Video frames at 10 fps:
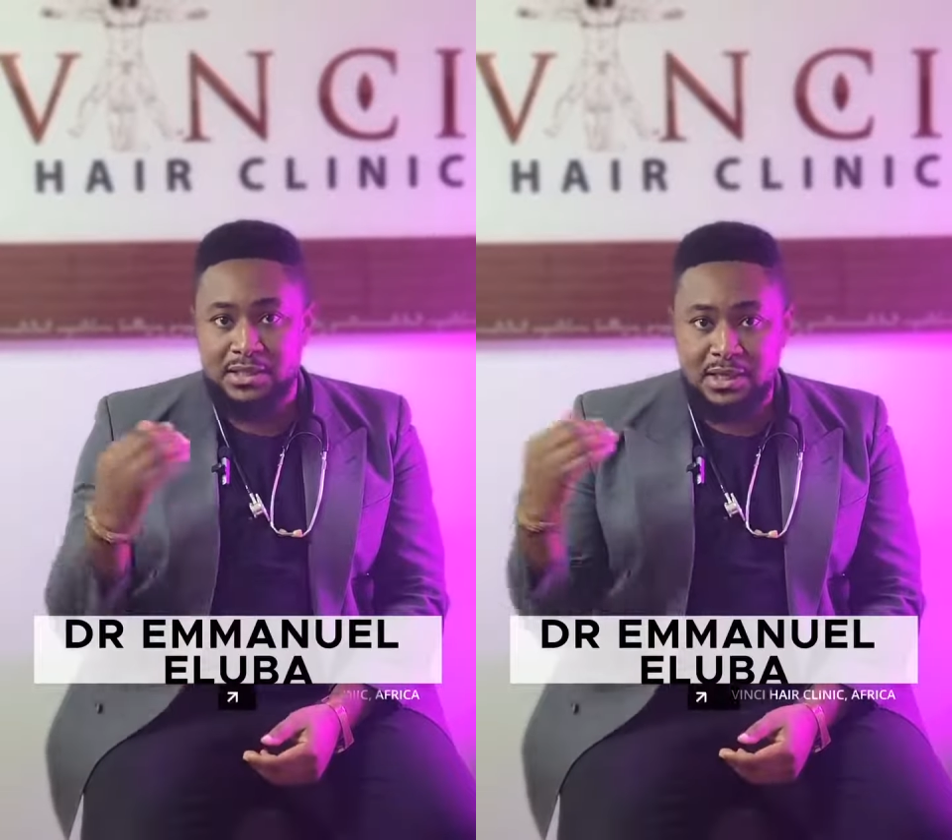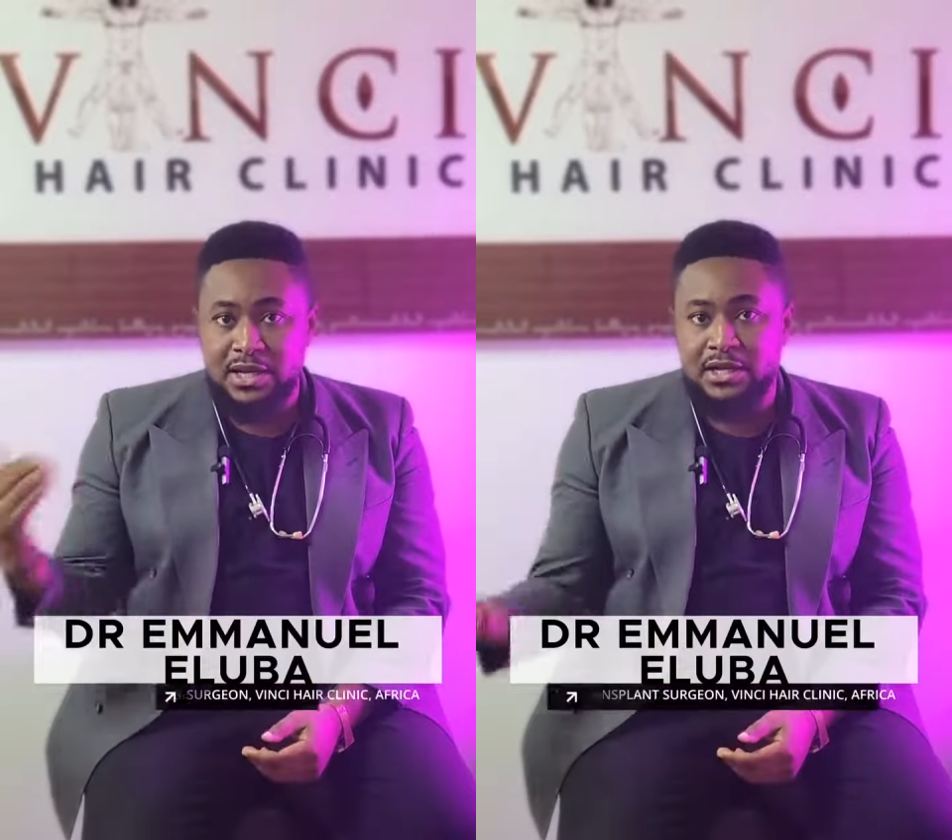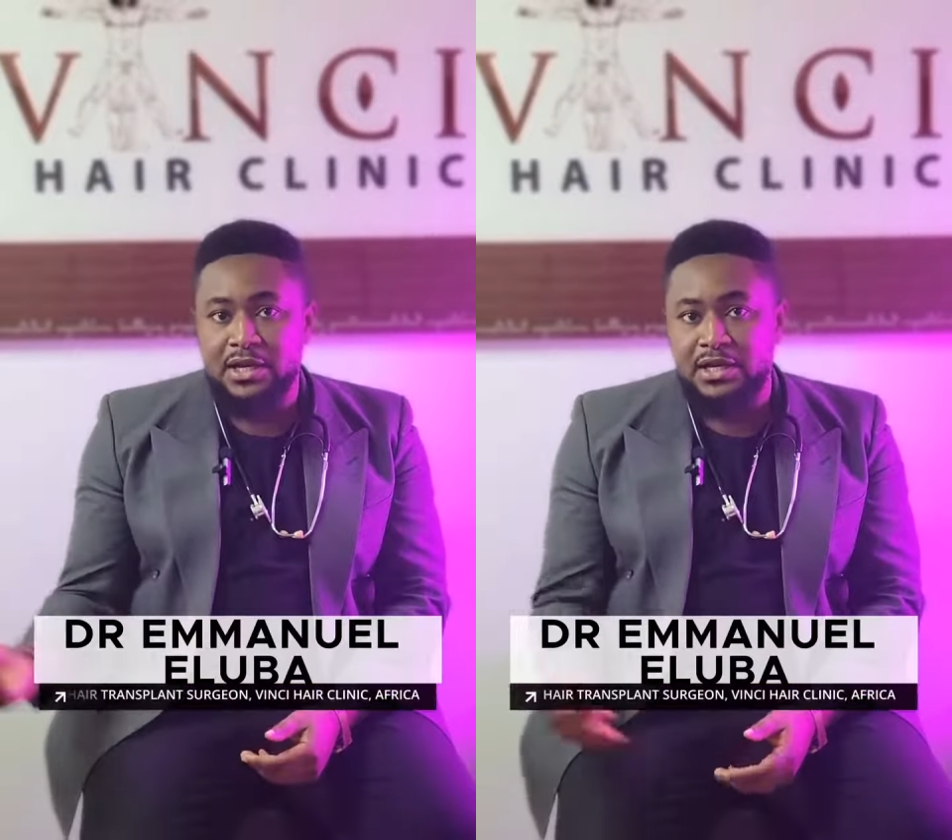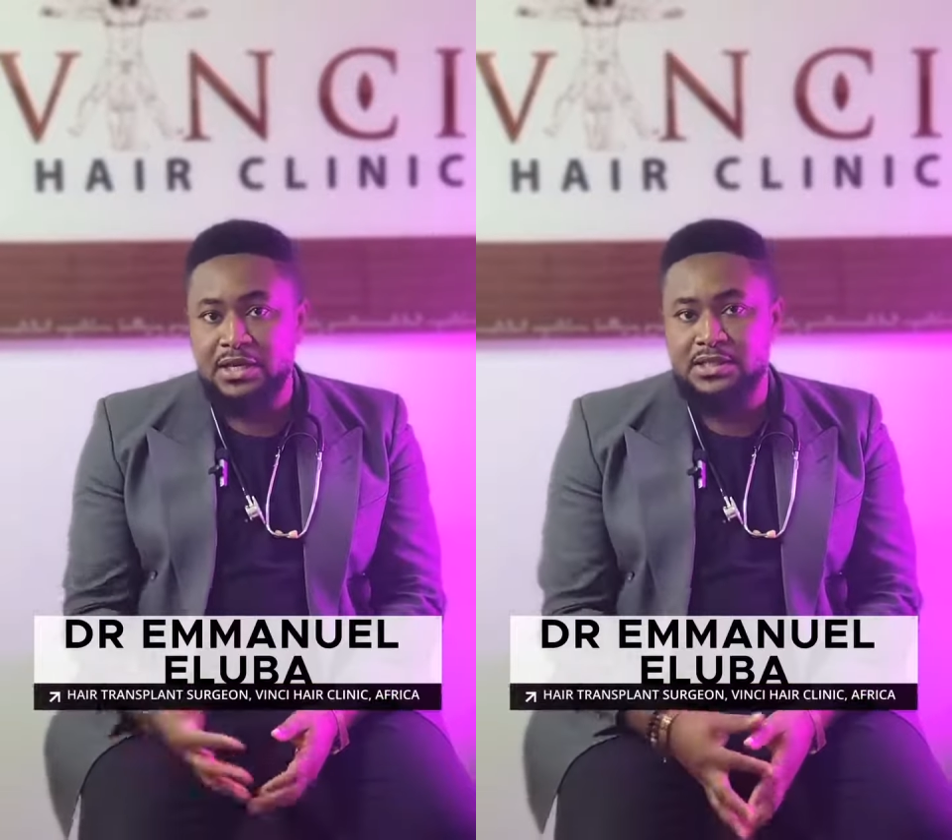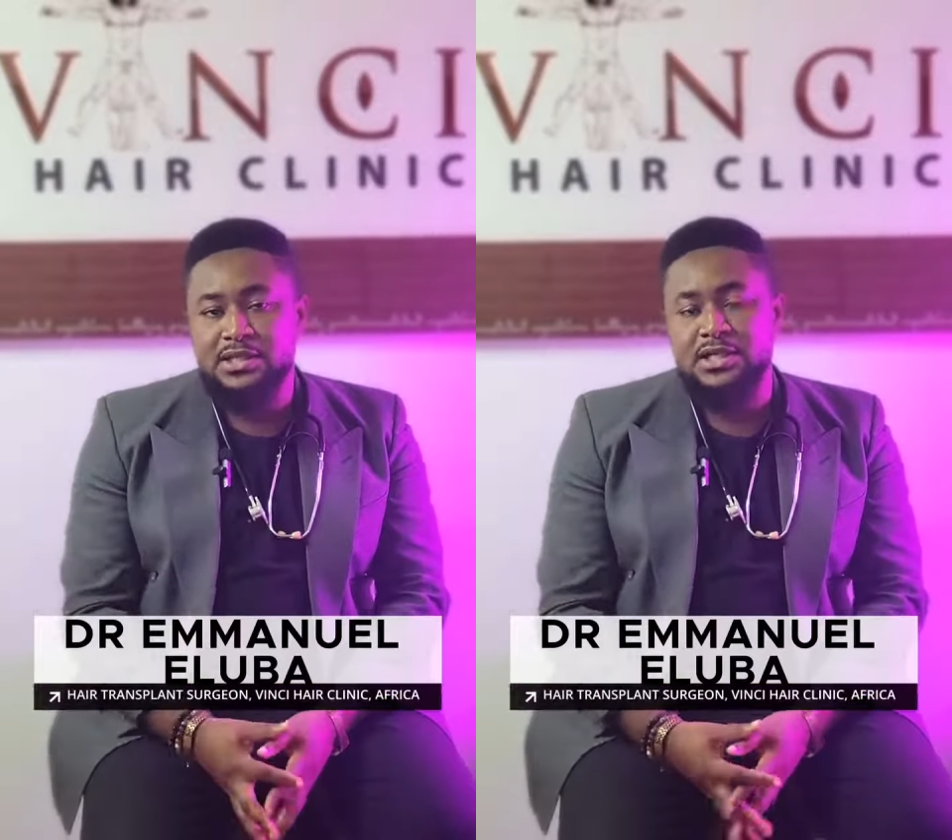an earlier
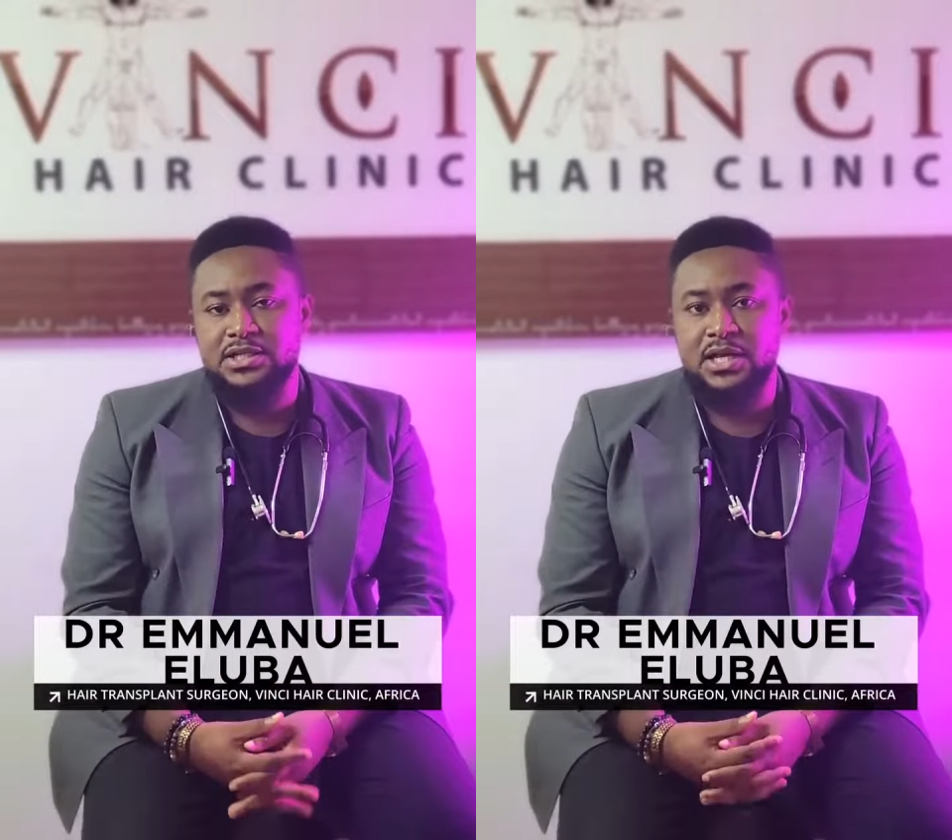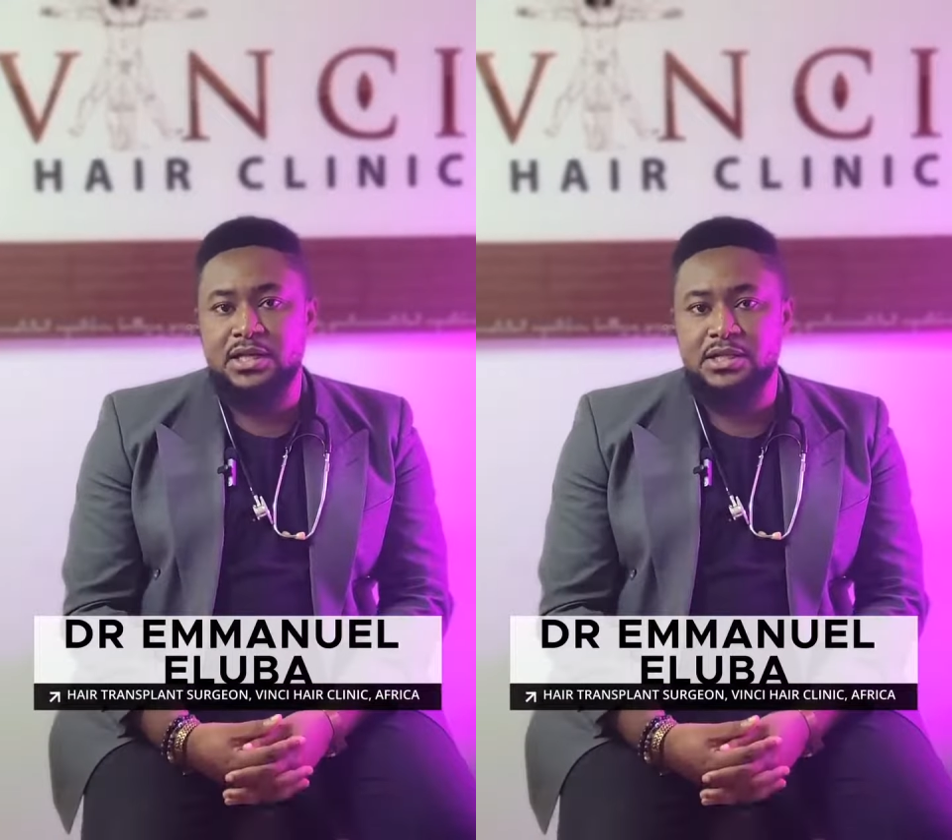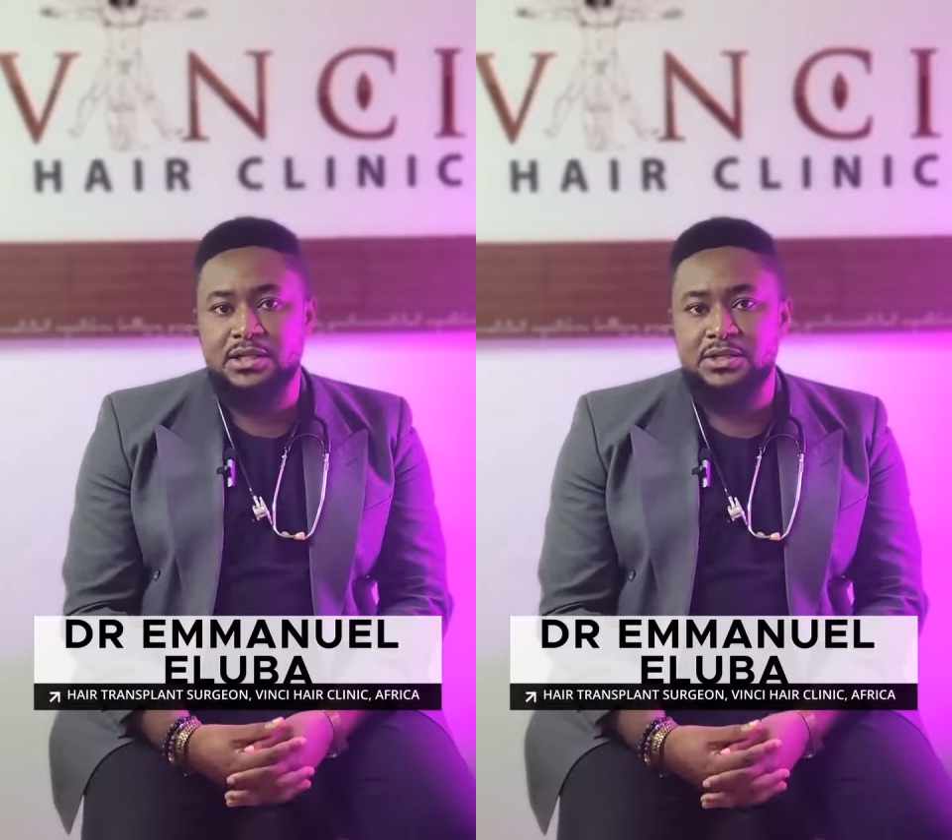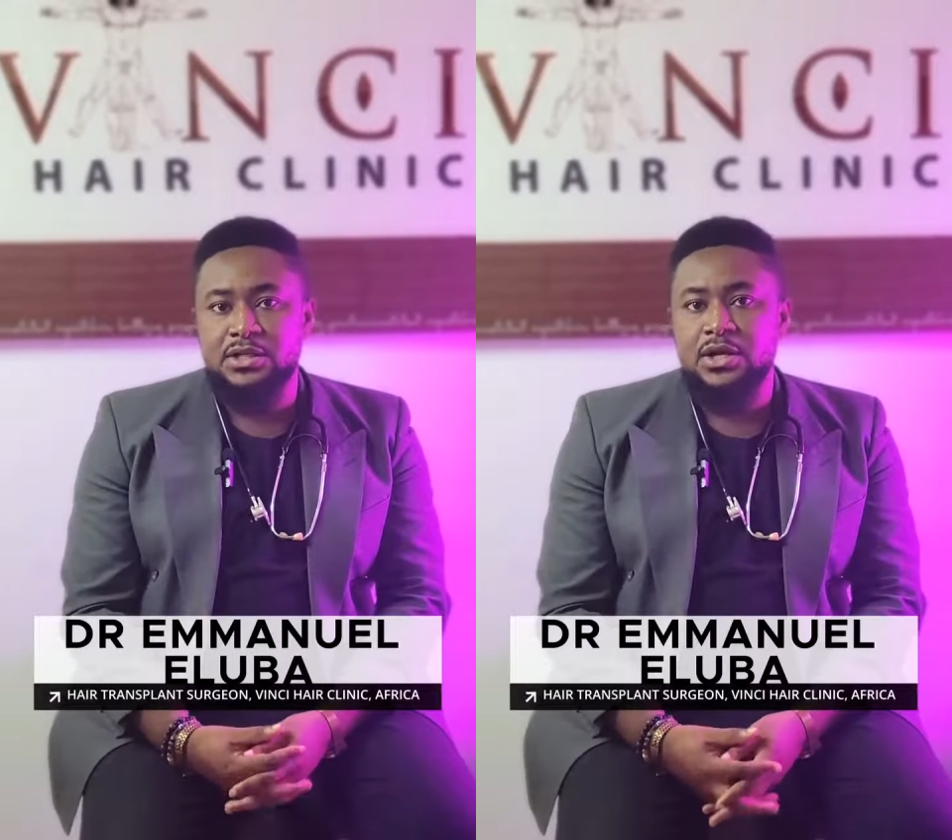stage like this,